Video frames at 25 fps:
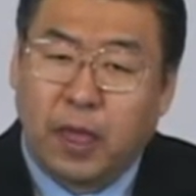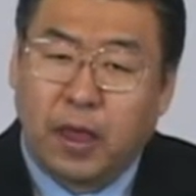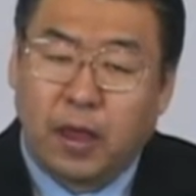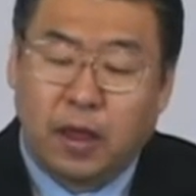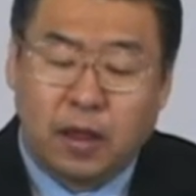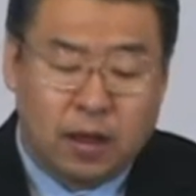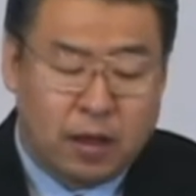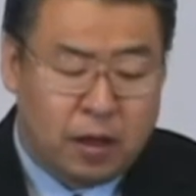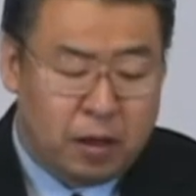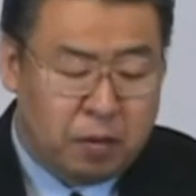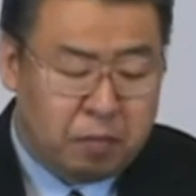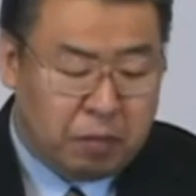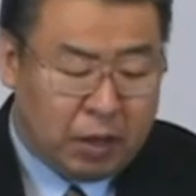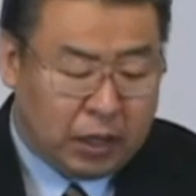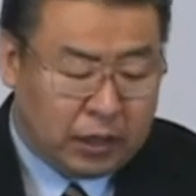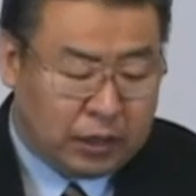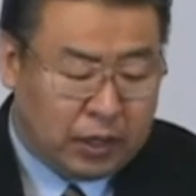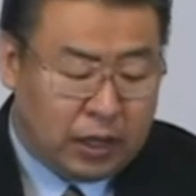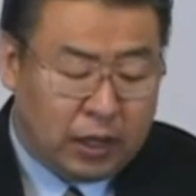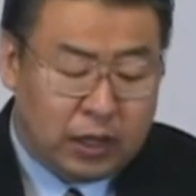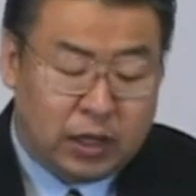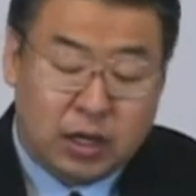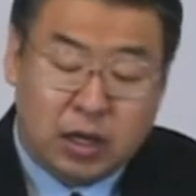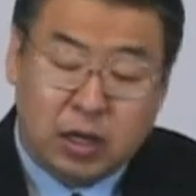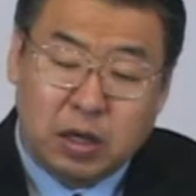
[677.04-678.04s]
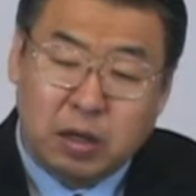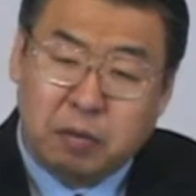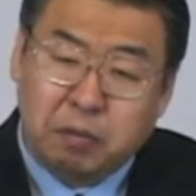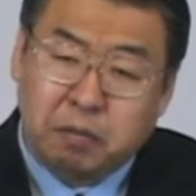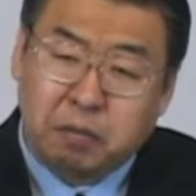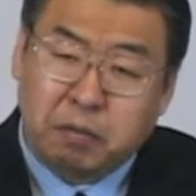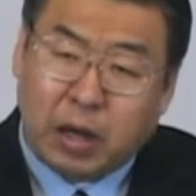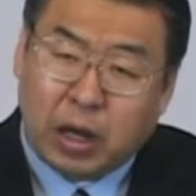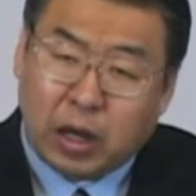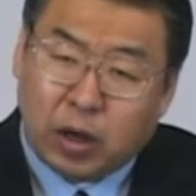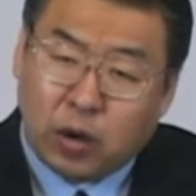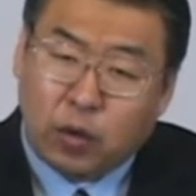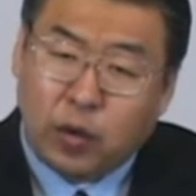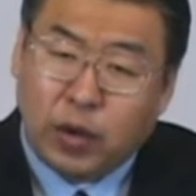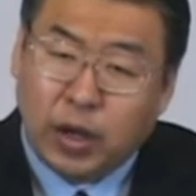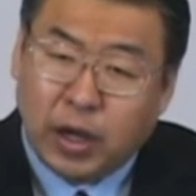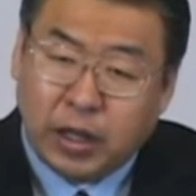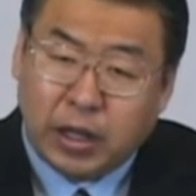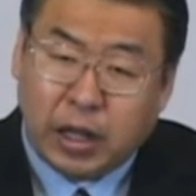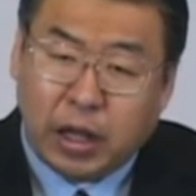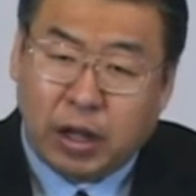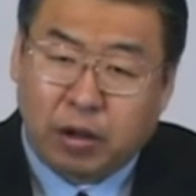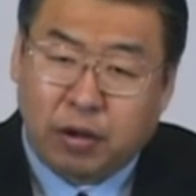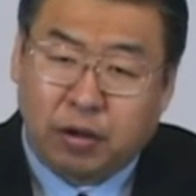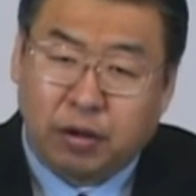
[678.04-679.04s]
even if he was
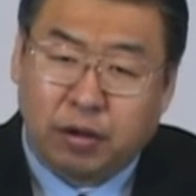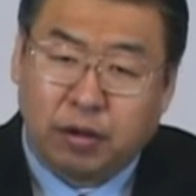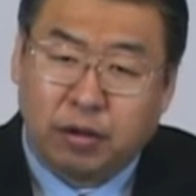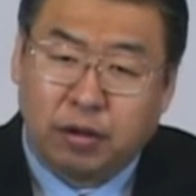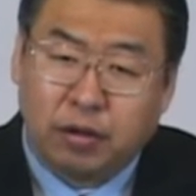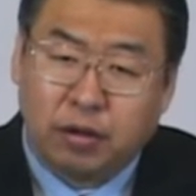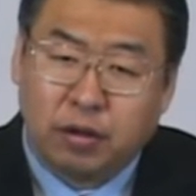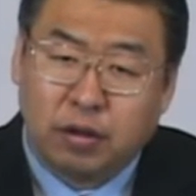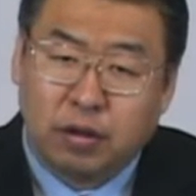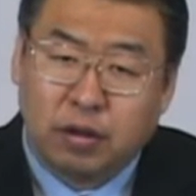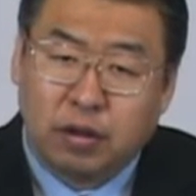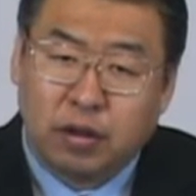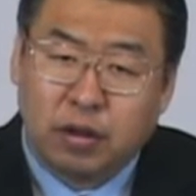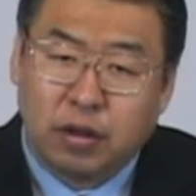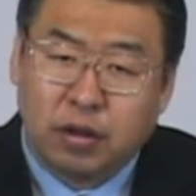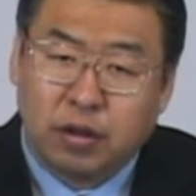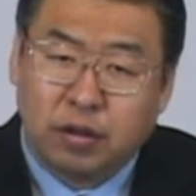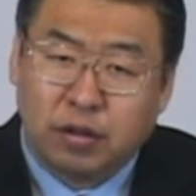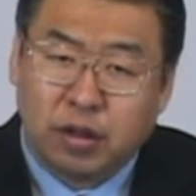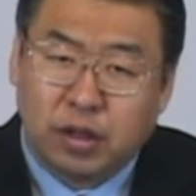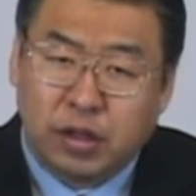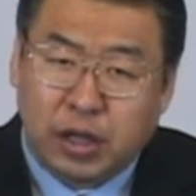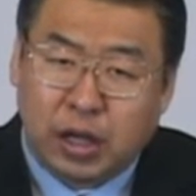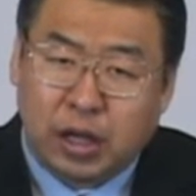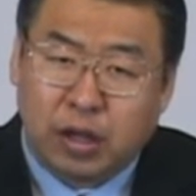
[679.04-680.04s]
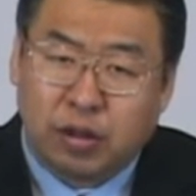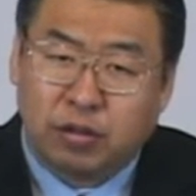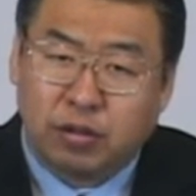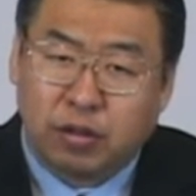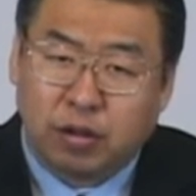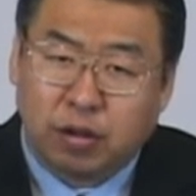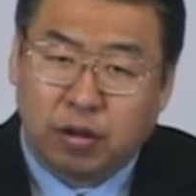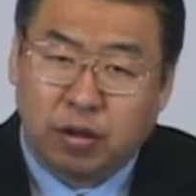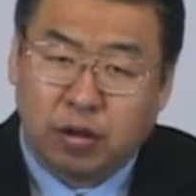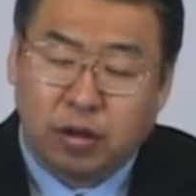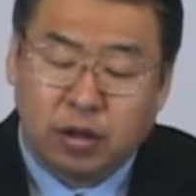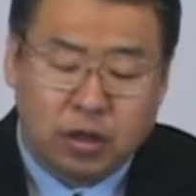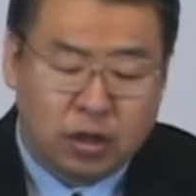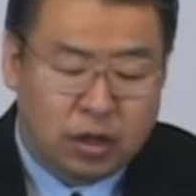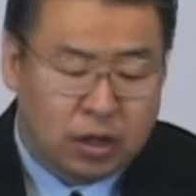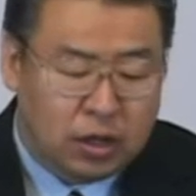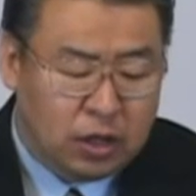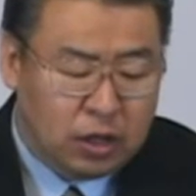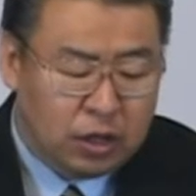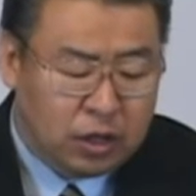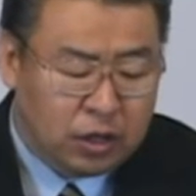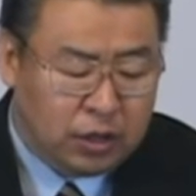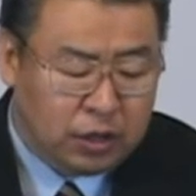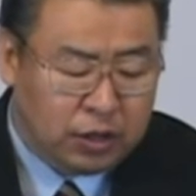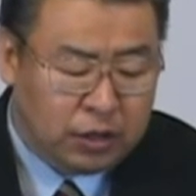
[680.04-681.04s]
in the altar.
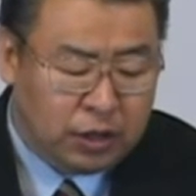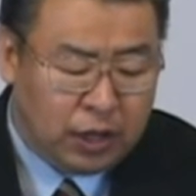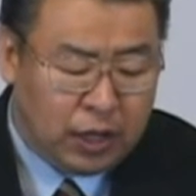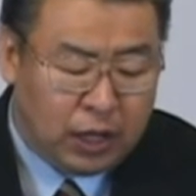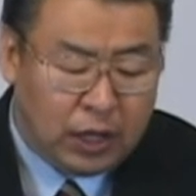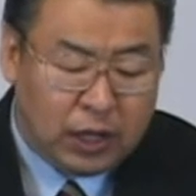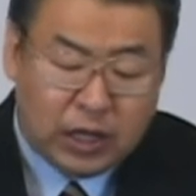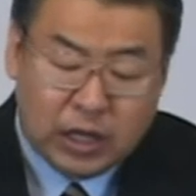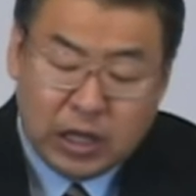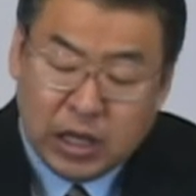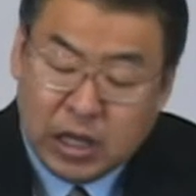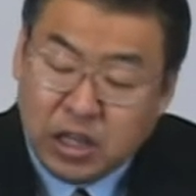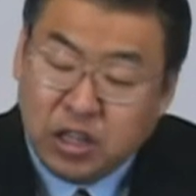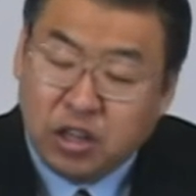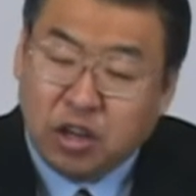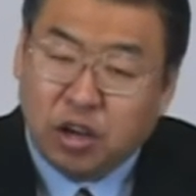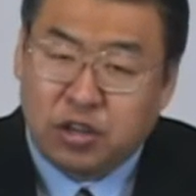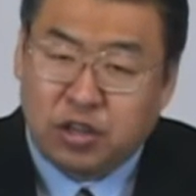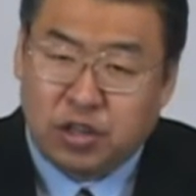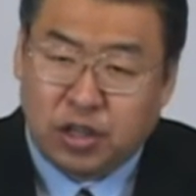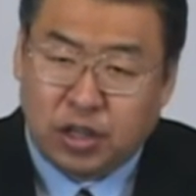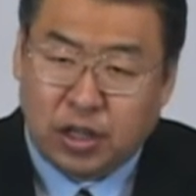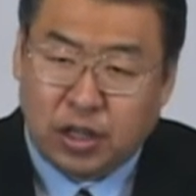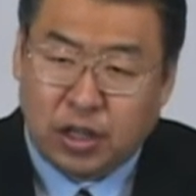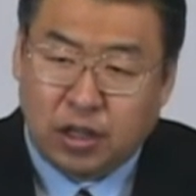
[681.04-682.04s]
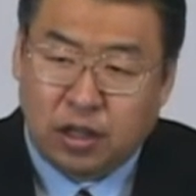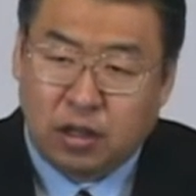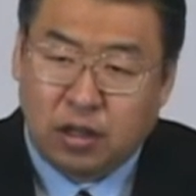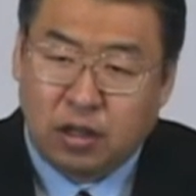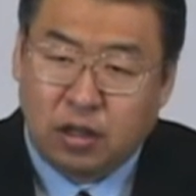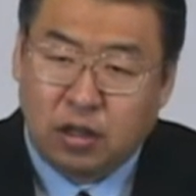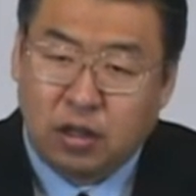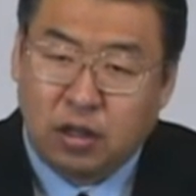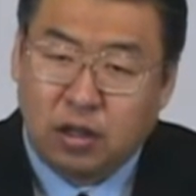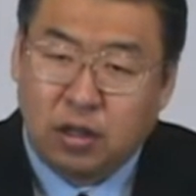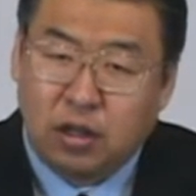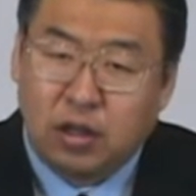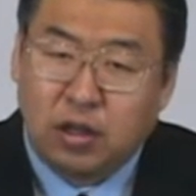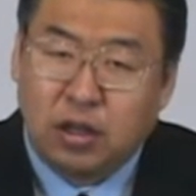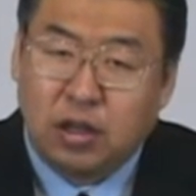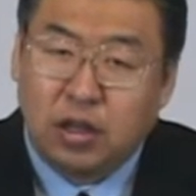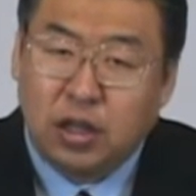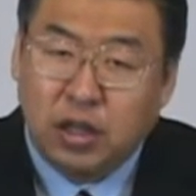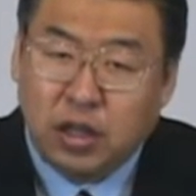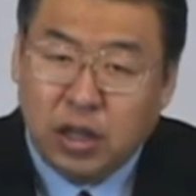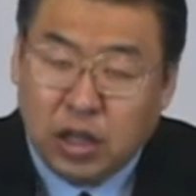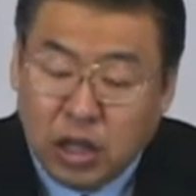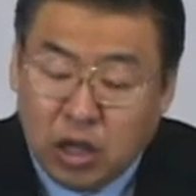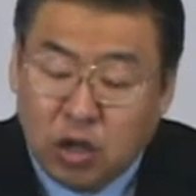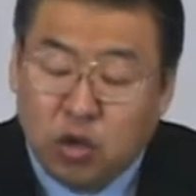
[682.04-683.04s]
Planned
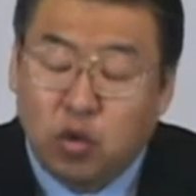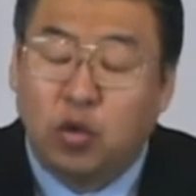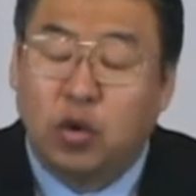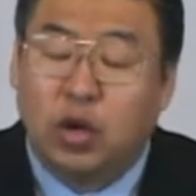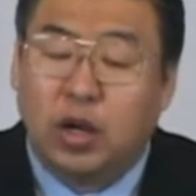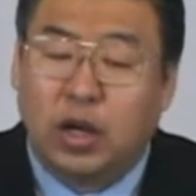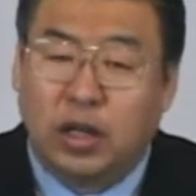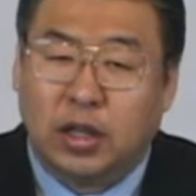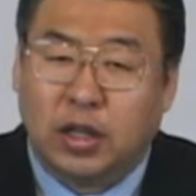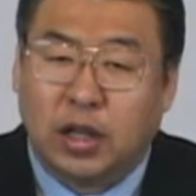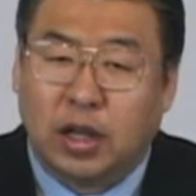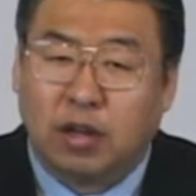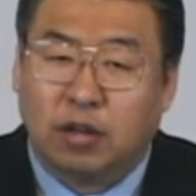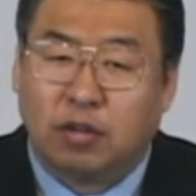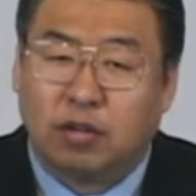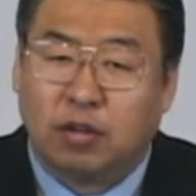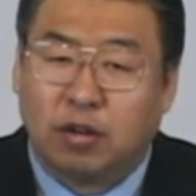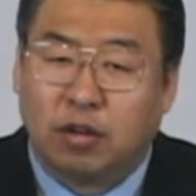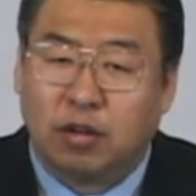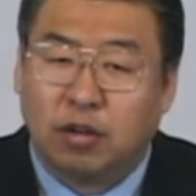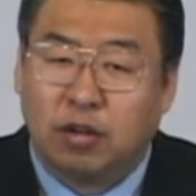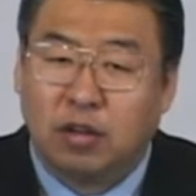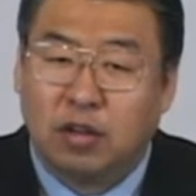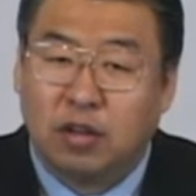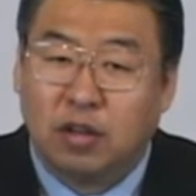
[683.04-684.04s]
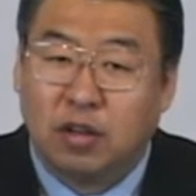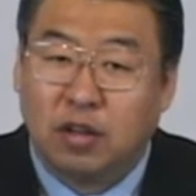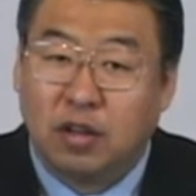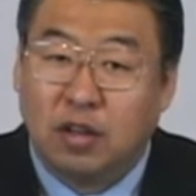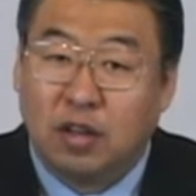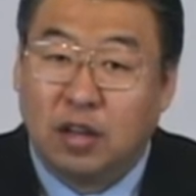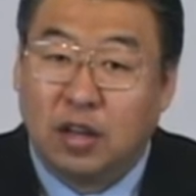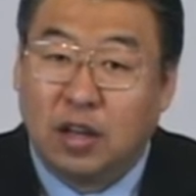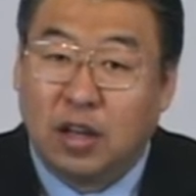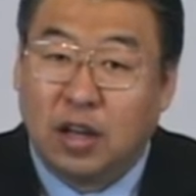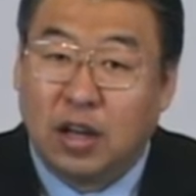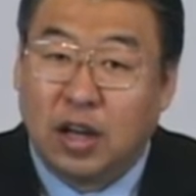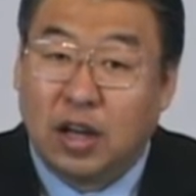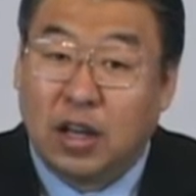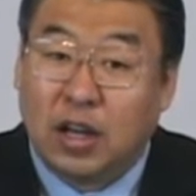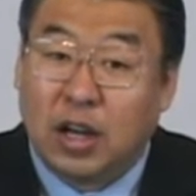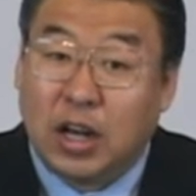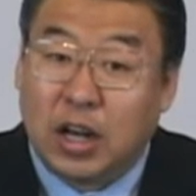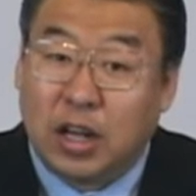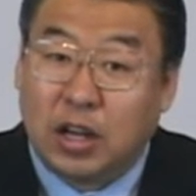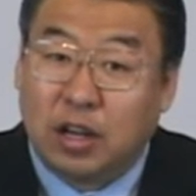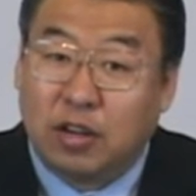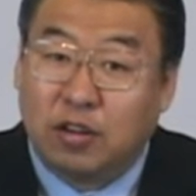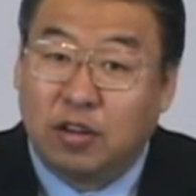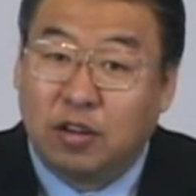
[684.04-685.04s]
murder is a serious
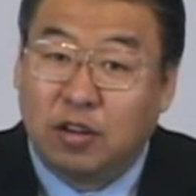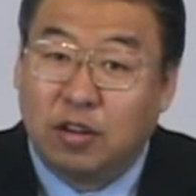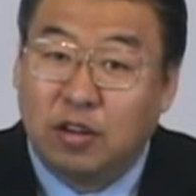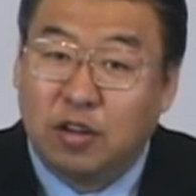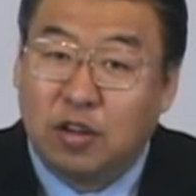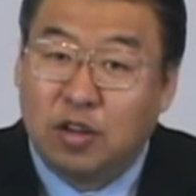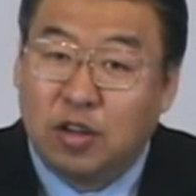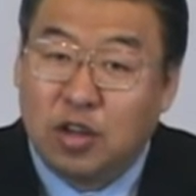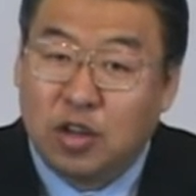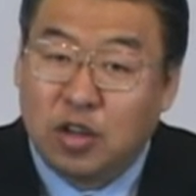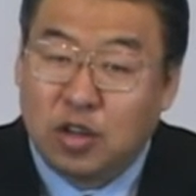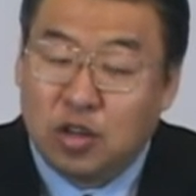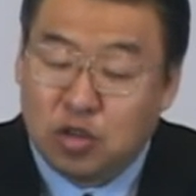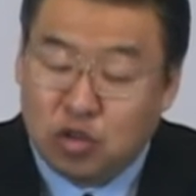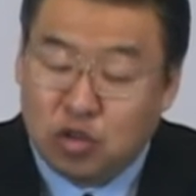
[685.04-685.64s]
sin.